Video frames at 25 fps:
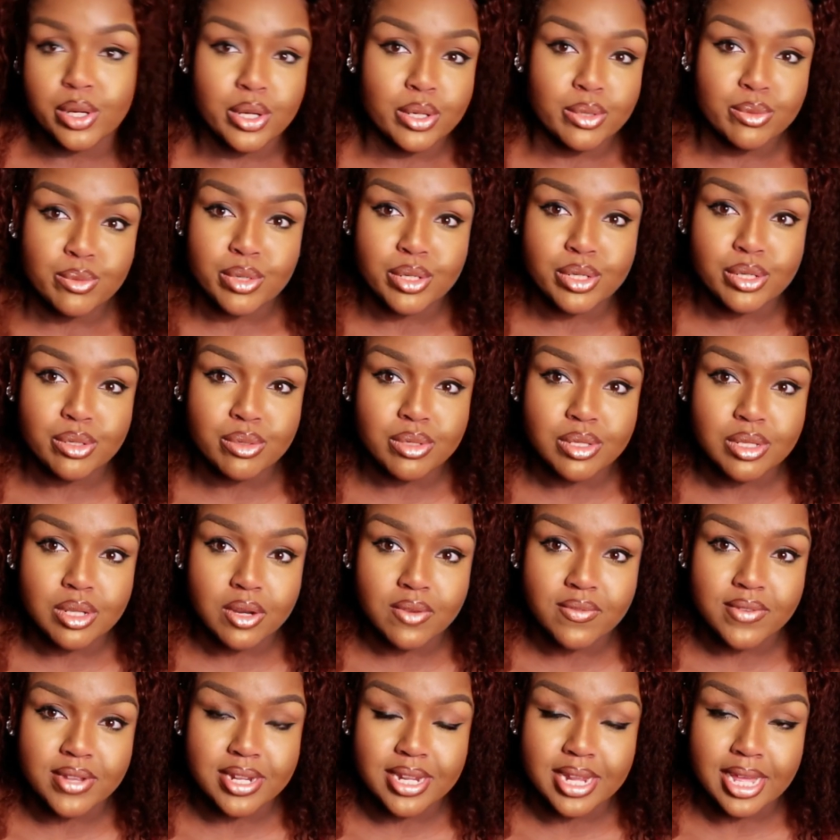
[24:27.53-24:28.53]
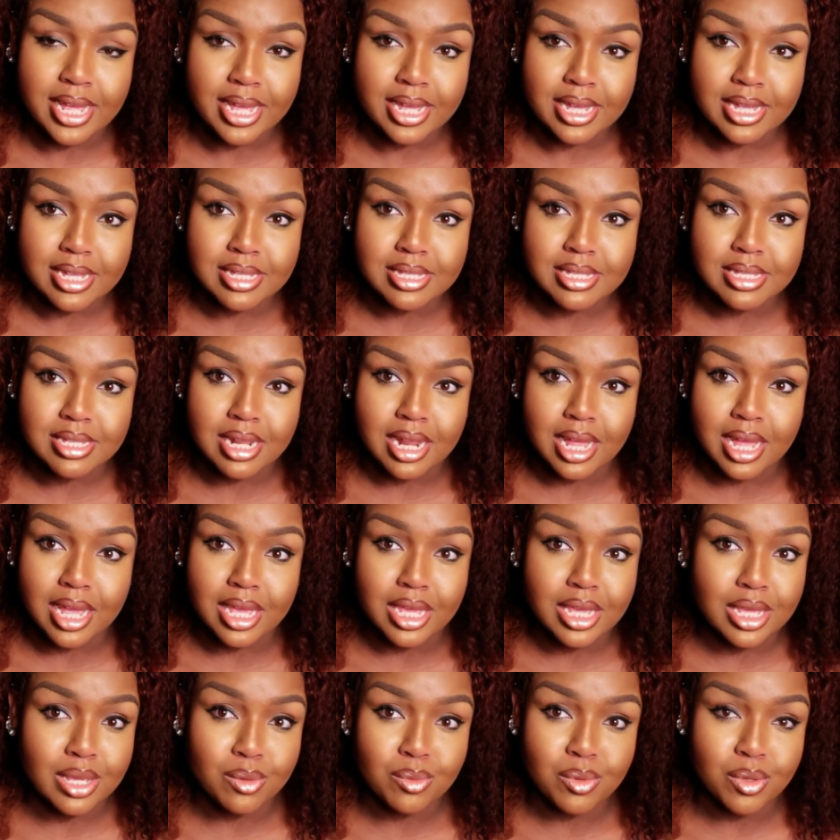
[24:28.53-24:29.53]
what you serving next? Like
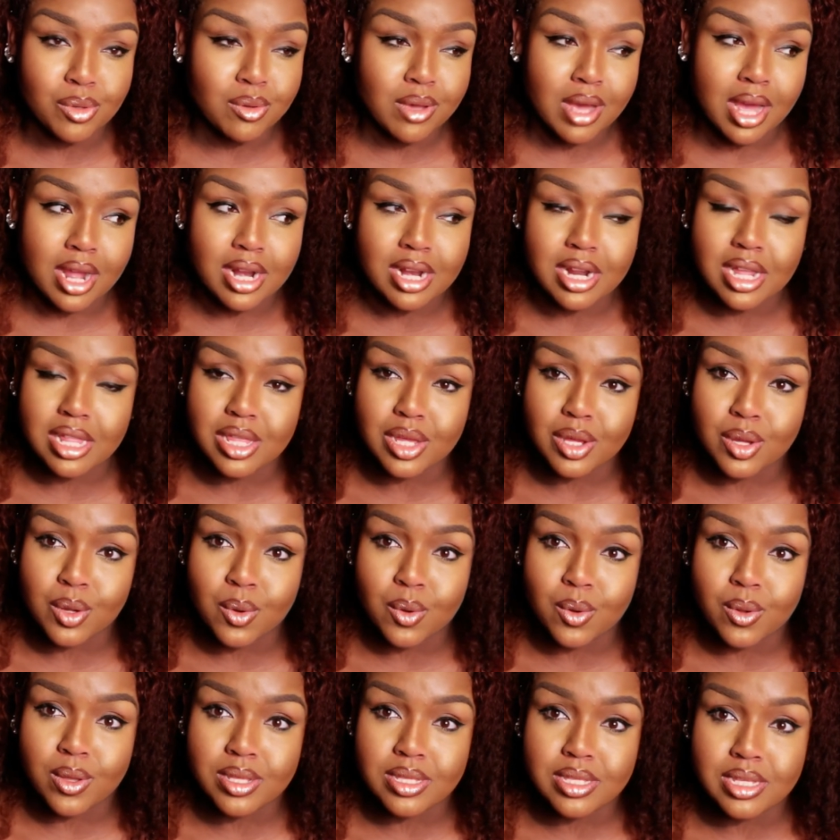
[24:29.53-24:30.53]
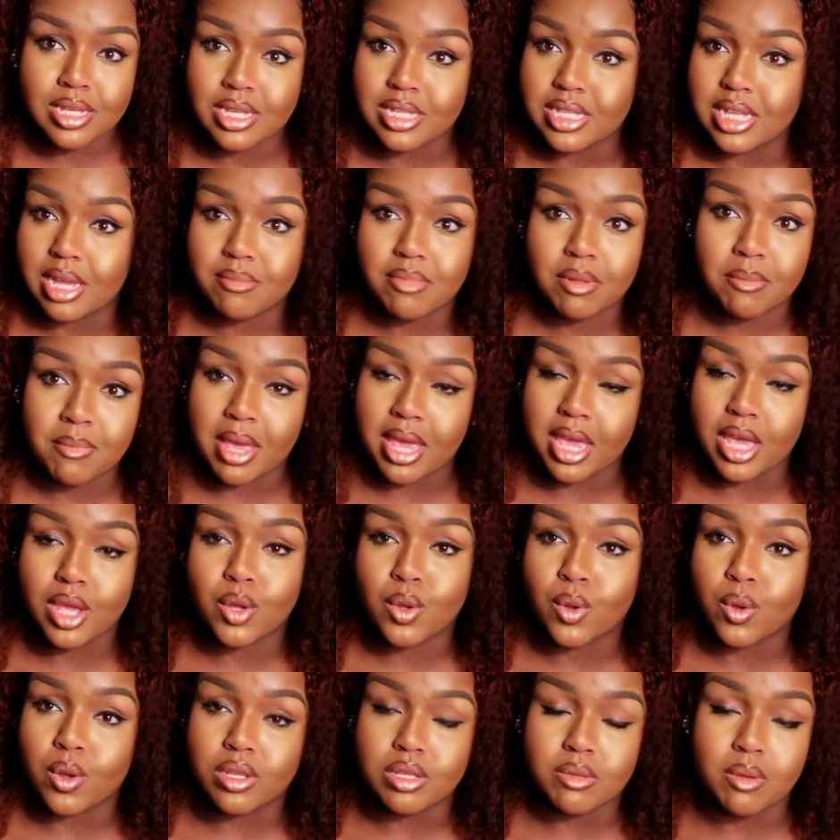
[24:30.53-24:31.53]
you got another course? Cause I'm the main
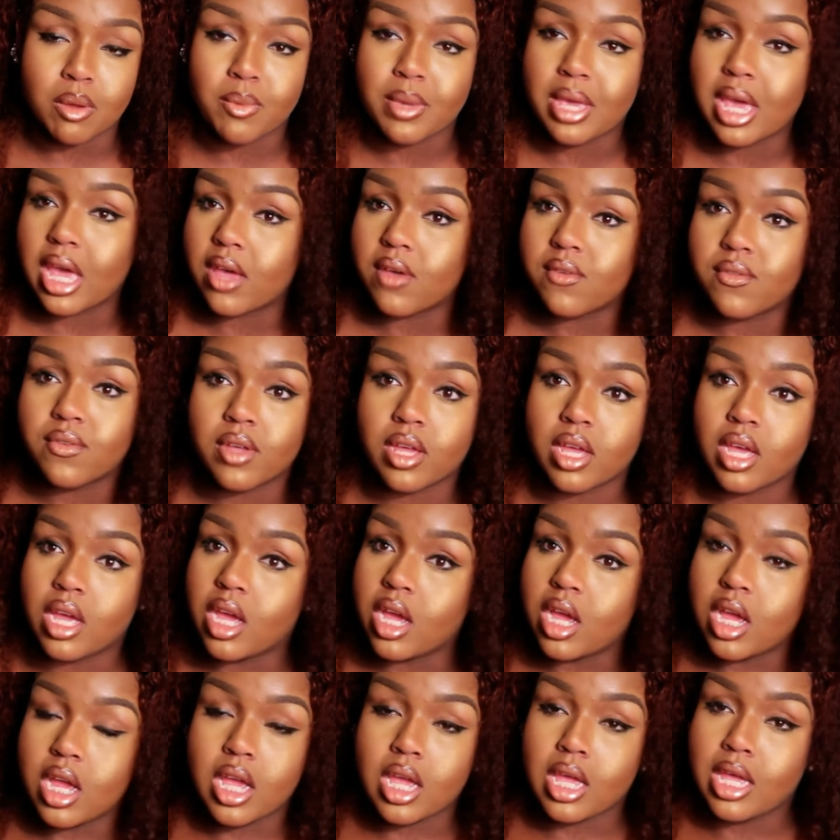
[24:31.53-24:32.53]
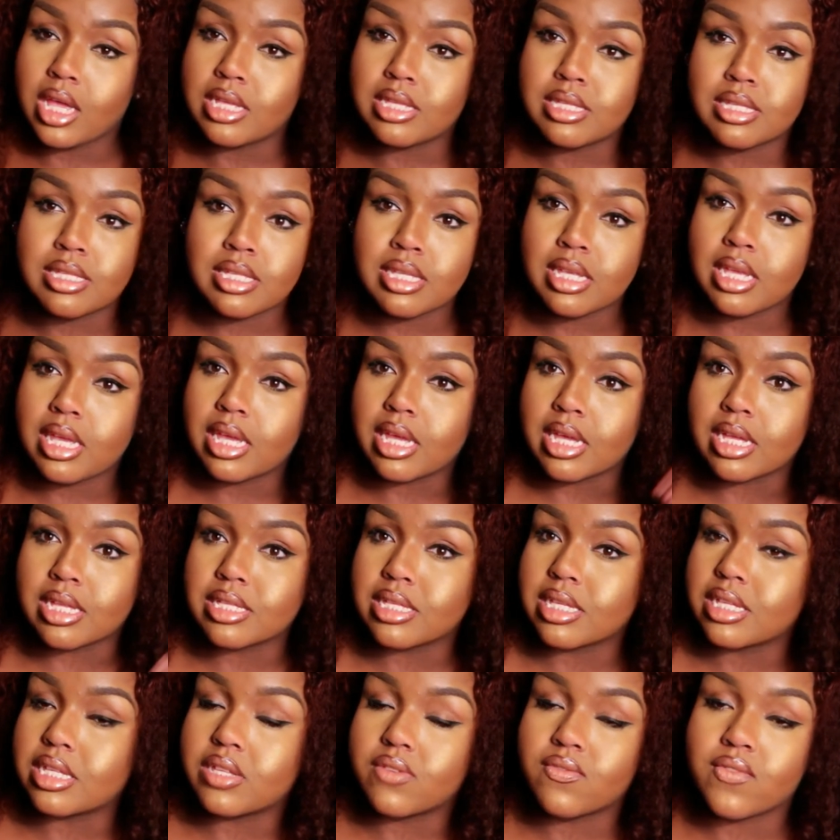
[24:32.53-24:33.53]
course. What we have is six.
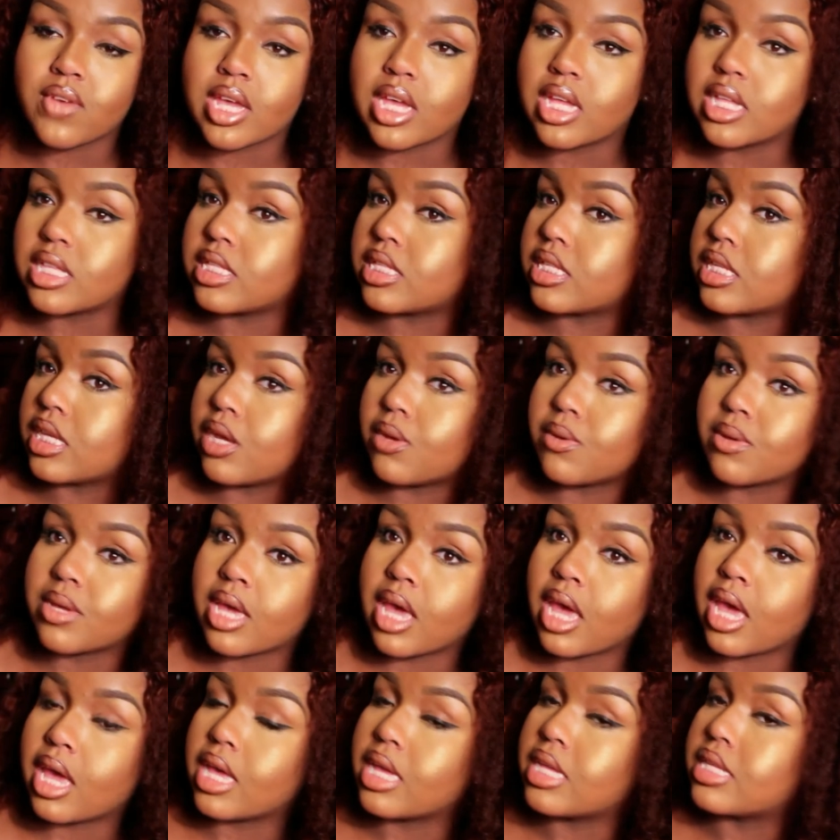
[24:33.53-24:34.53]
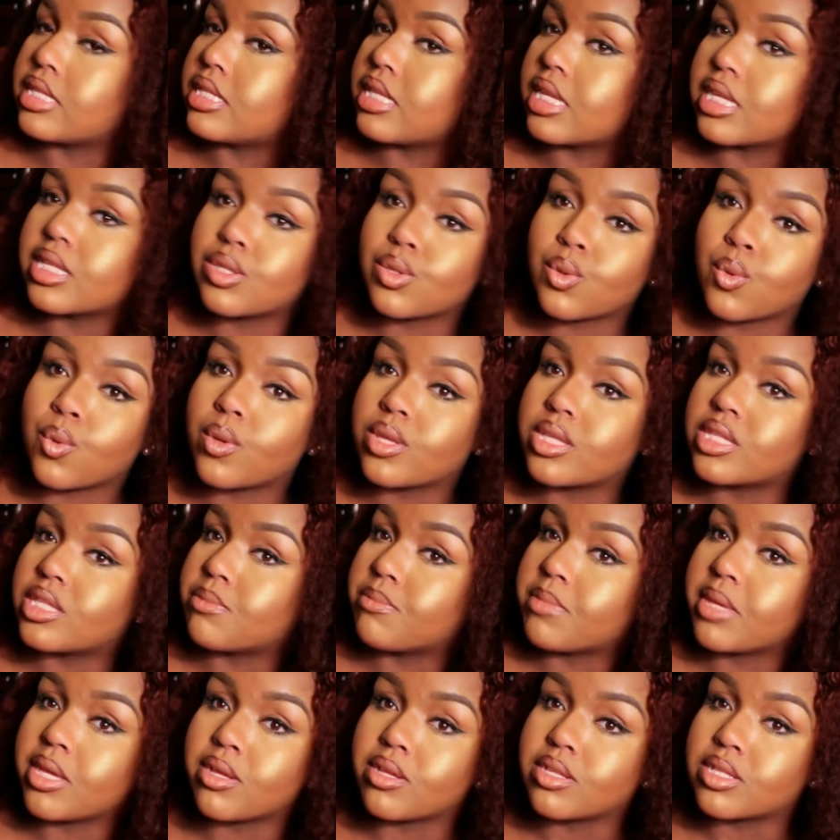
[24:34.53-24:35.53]
It's fancy, okay? It's six course
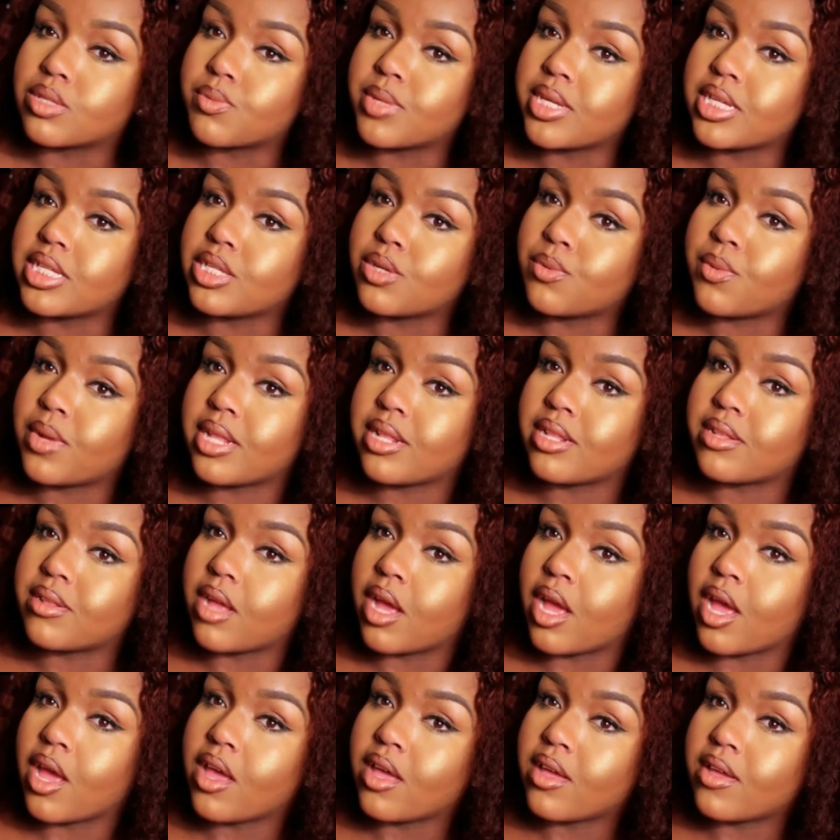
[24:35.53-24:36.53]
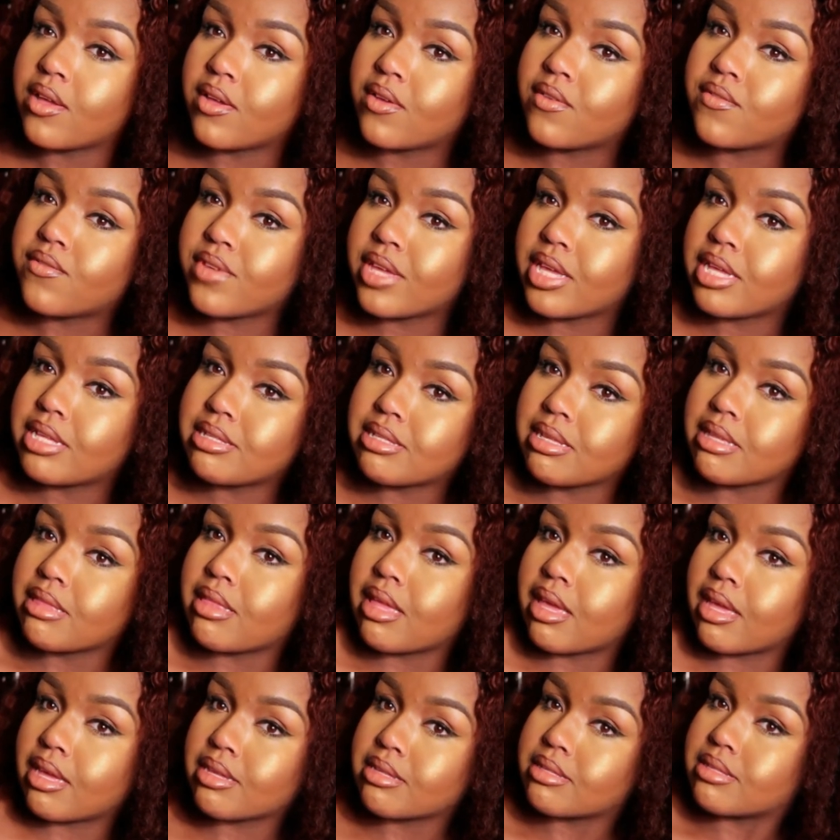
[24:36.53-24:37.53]
meals. We doing fancy
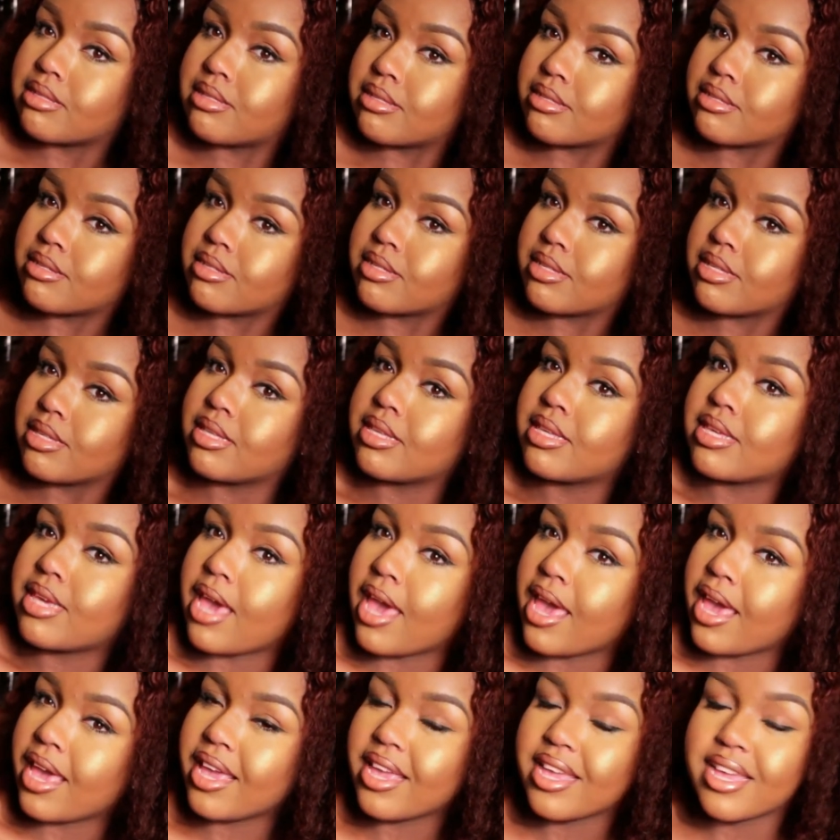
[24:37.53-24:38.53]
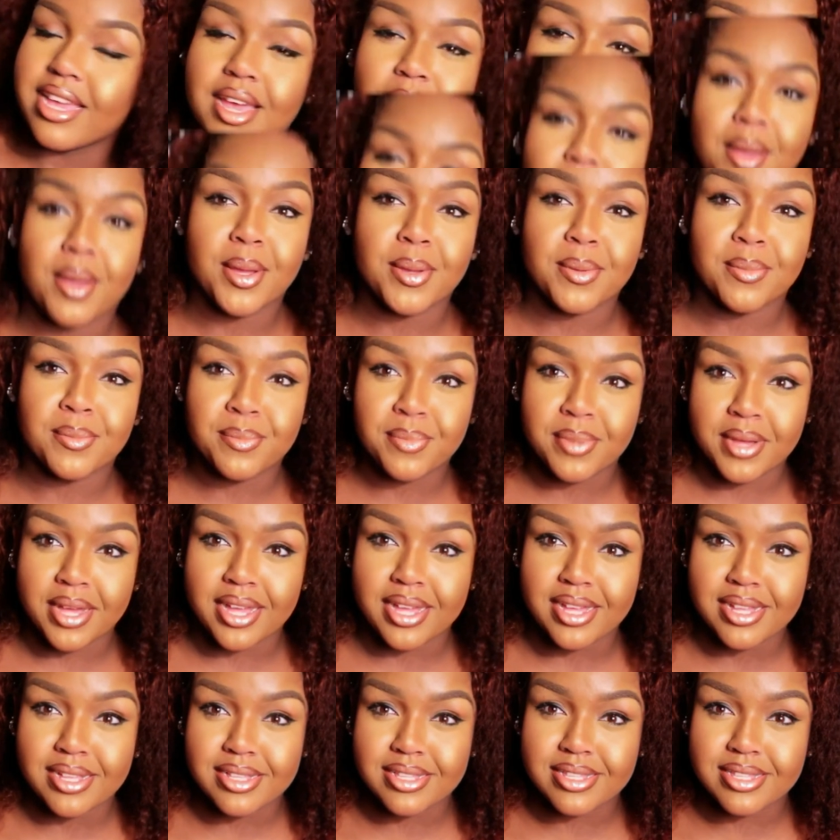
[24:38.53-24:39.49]
things, okay? But